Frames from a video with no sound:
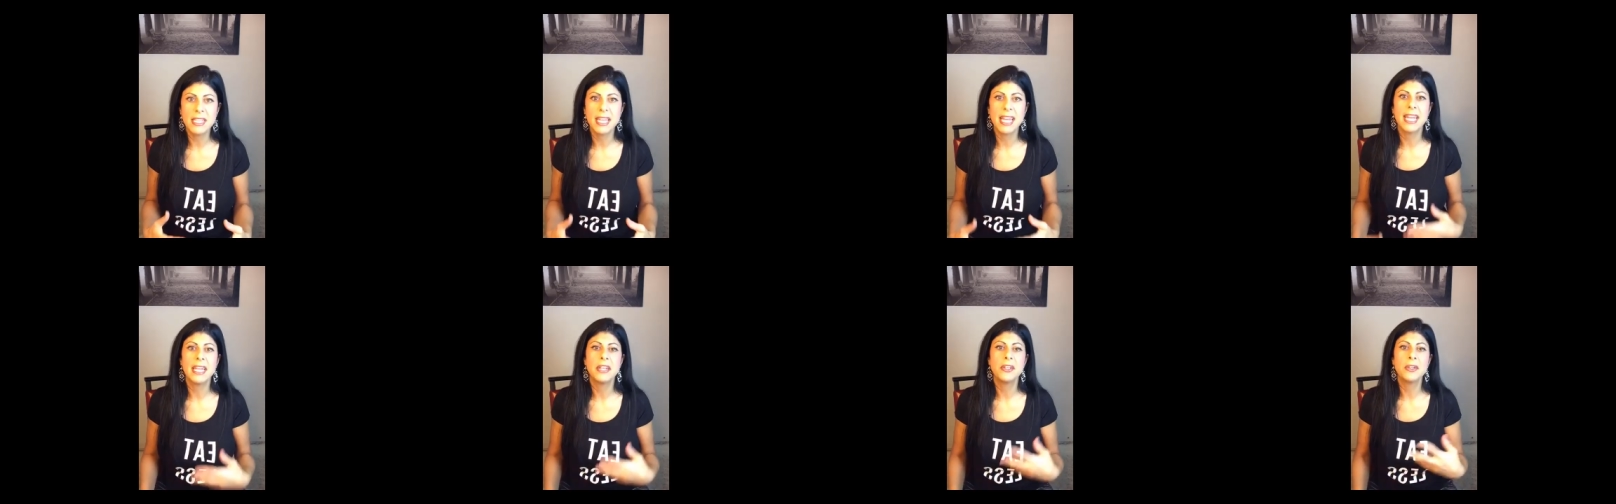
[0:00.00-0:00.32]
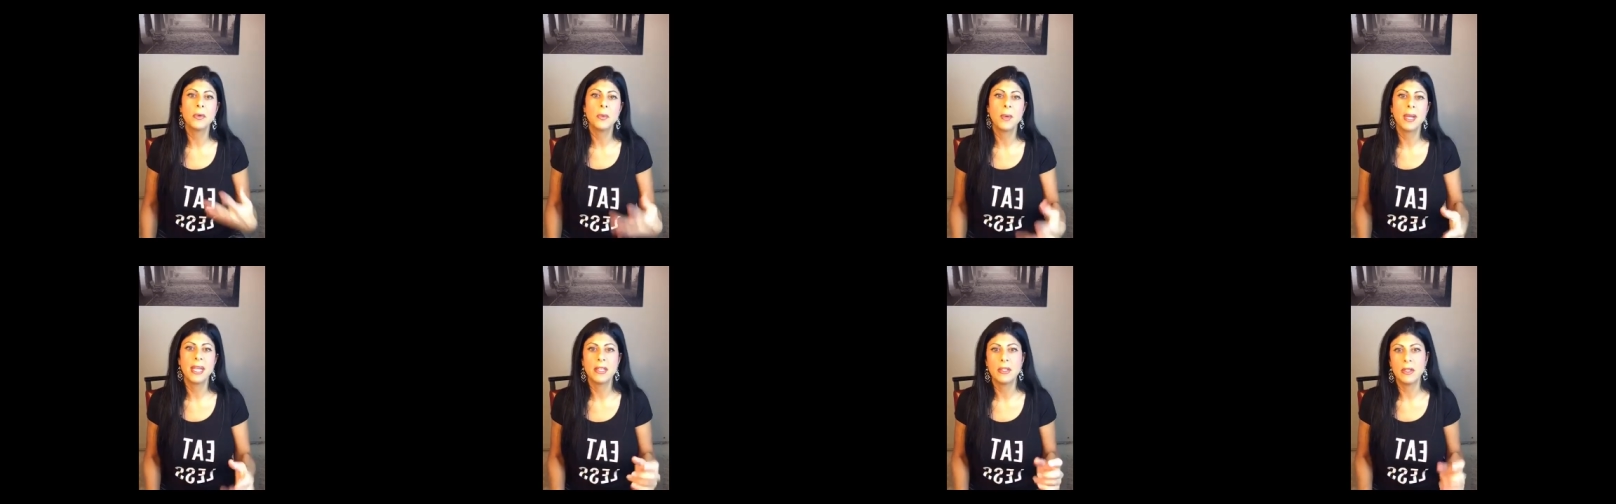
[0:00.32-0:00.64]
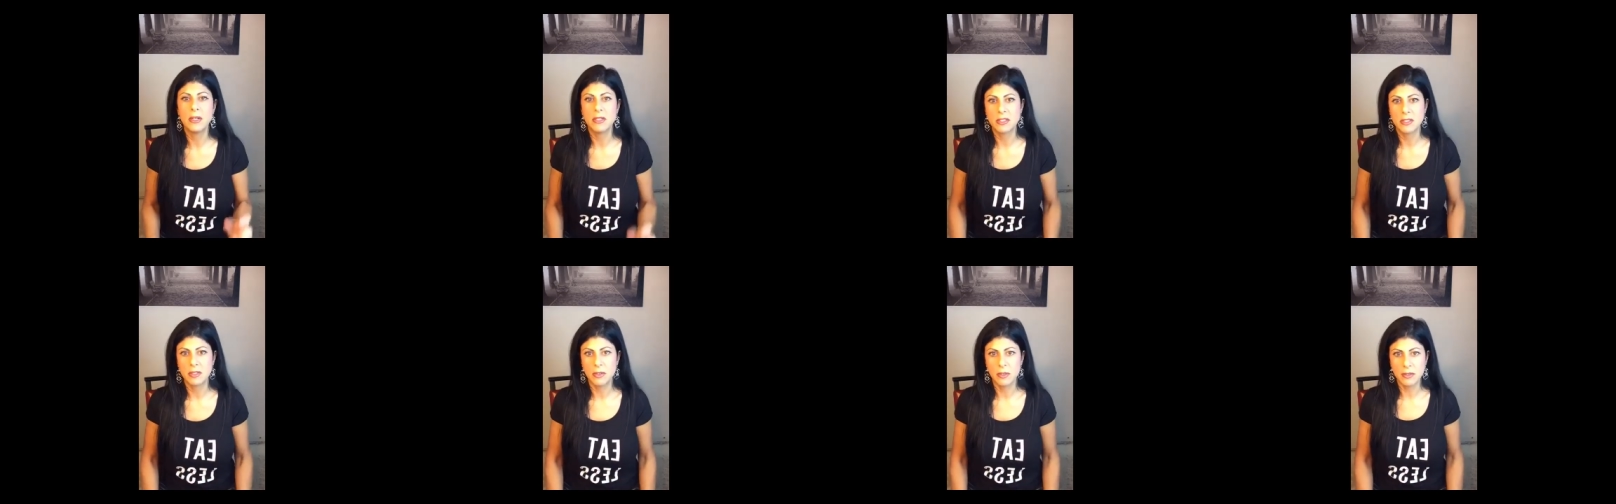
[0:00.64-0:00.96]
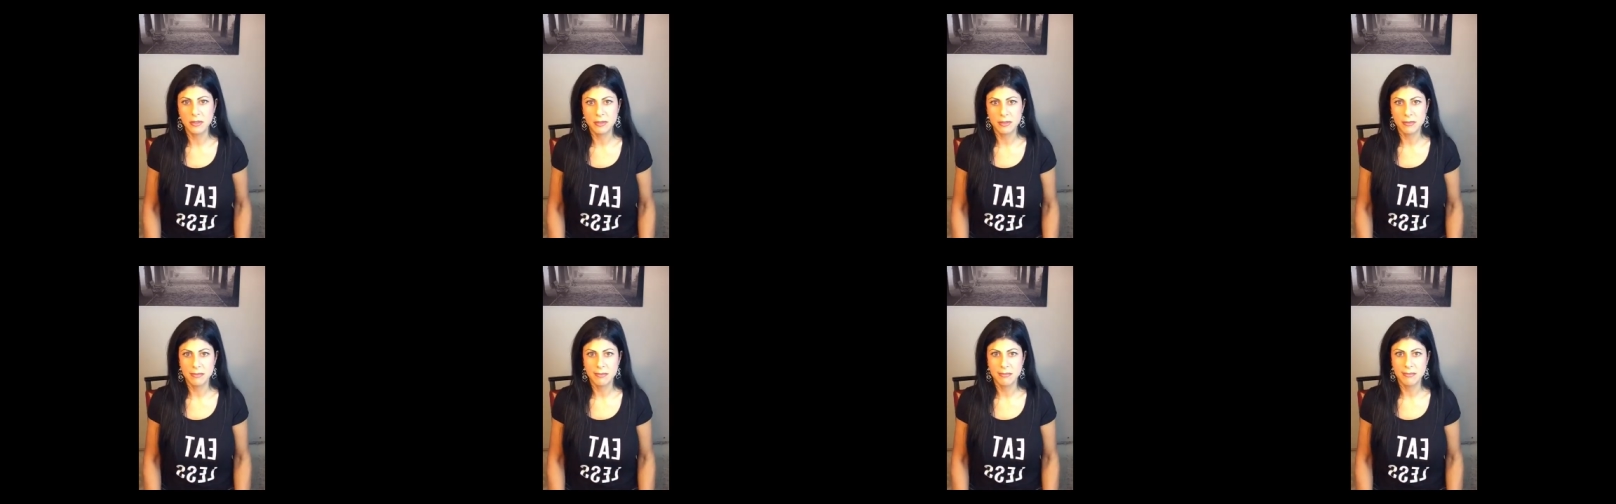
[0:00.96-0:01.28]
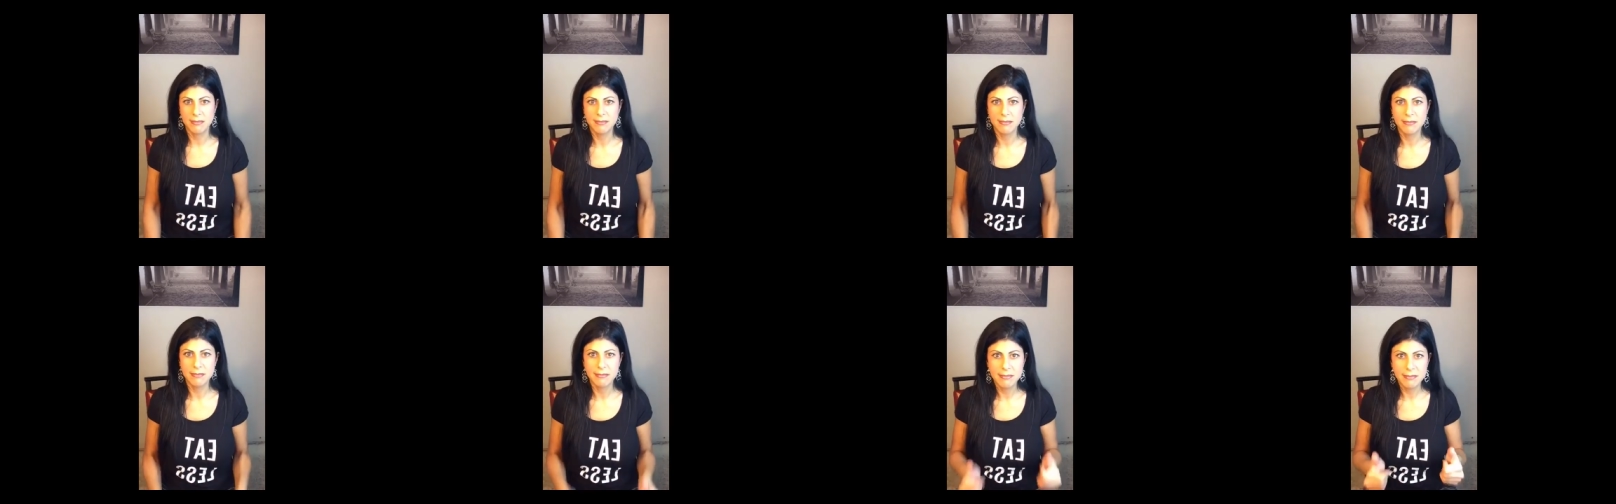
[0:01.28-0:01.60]
and your weight loss goals.
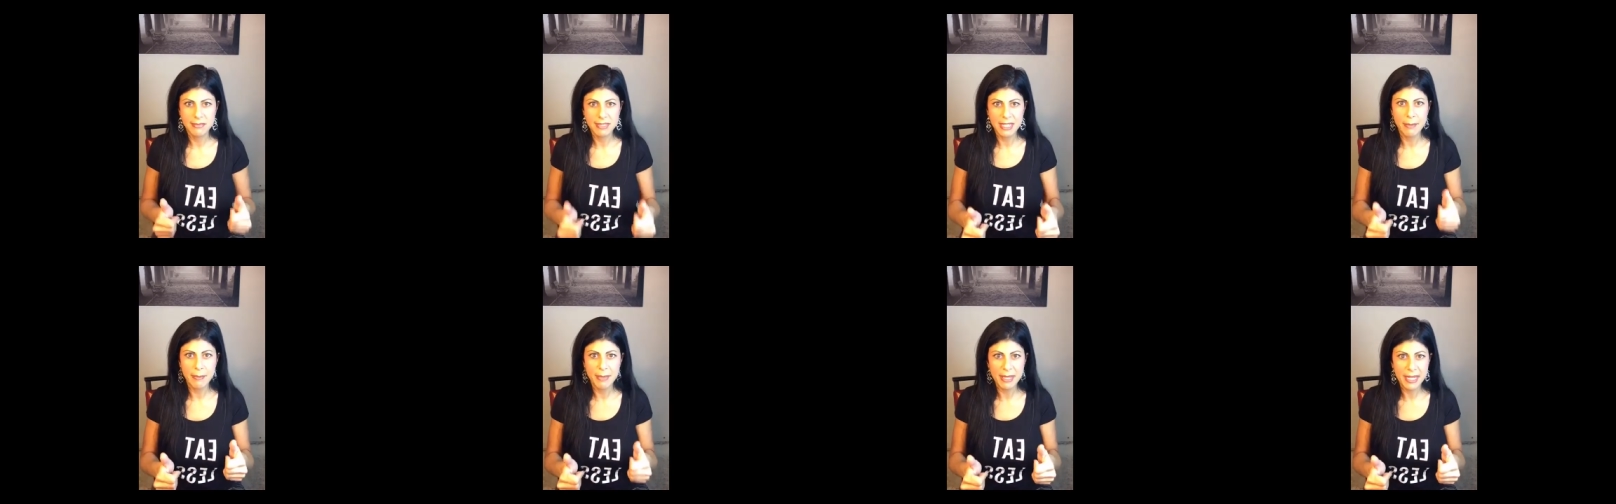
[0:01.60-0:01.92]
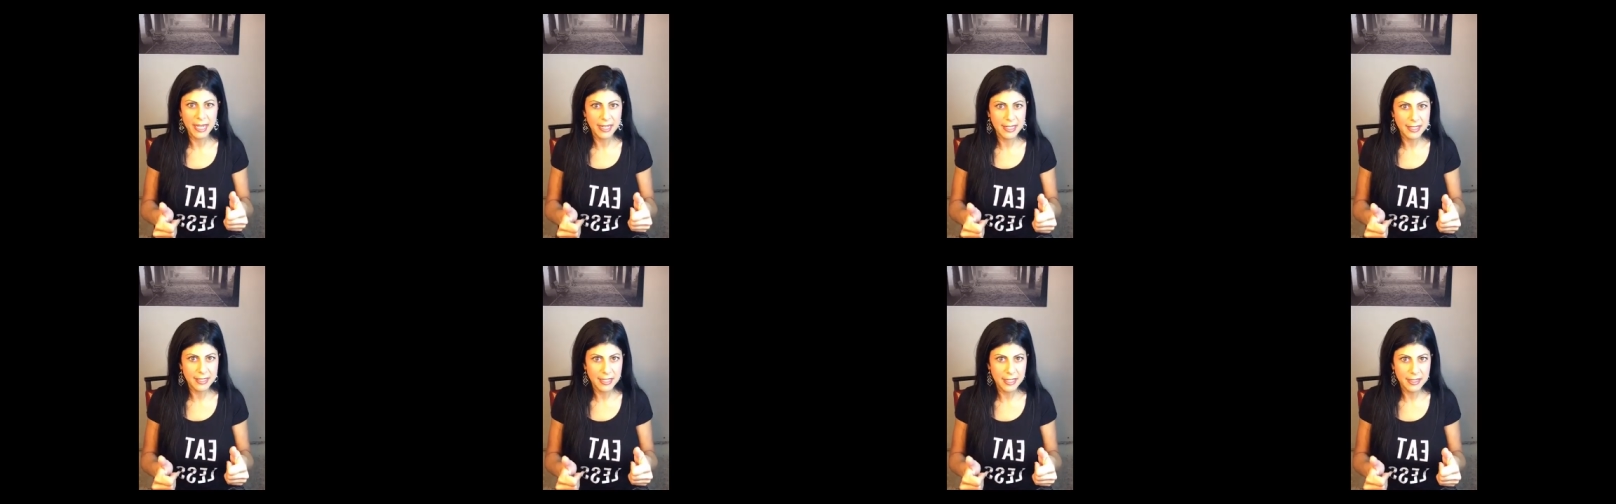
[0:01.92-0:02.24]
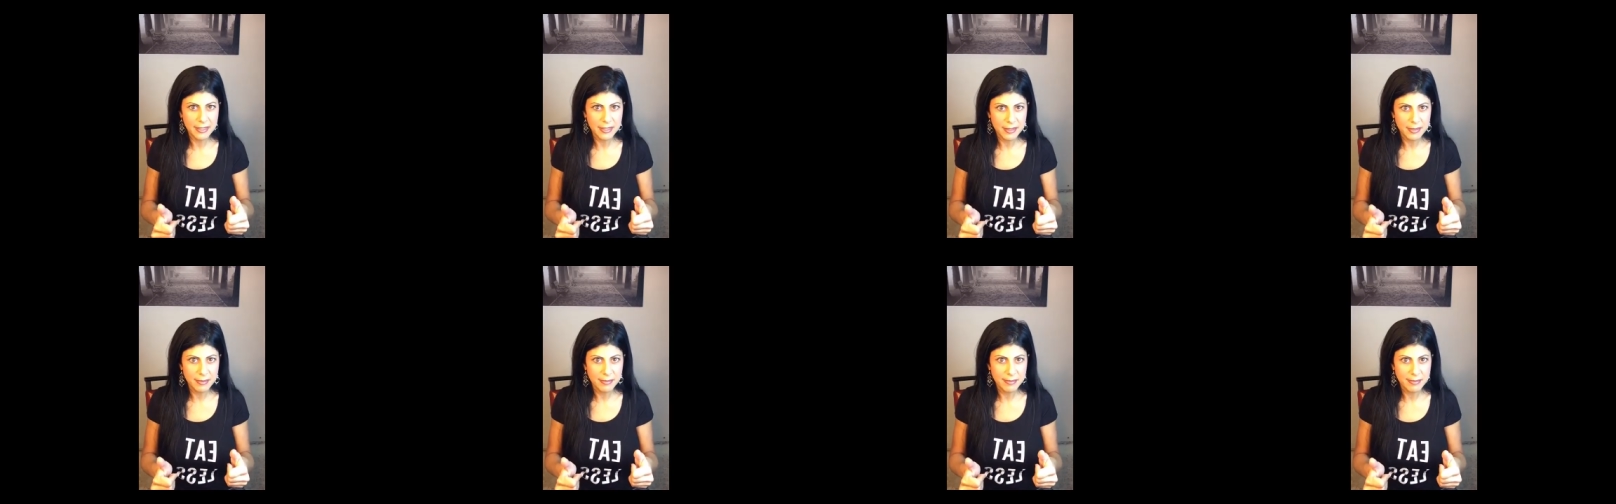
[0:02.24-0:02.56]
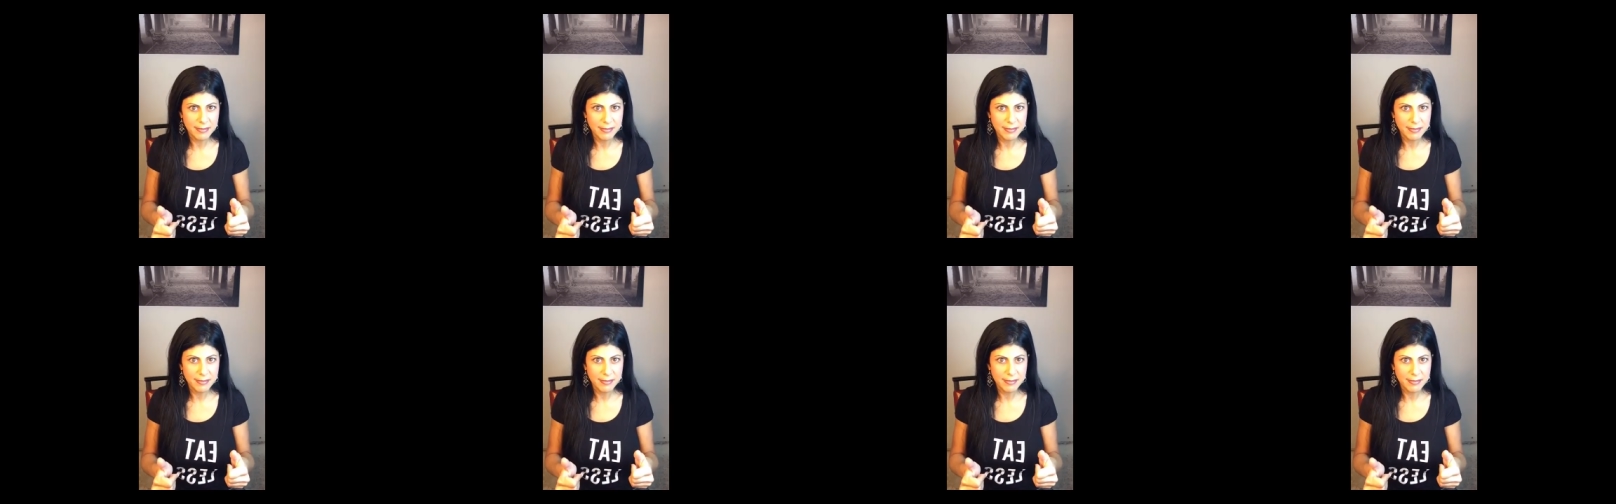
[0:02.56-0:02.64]
Does that make any sense?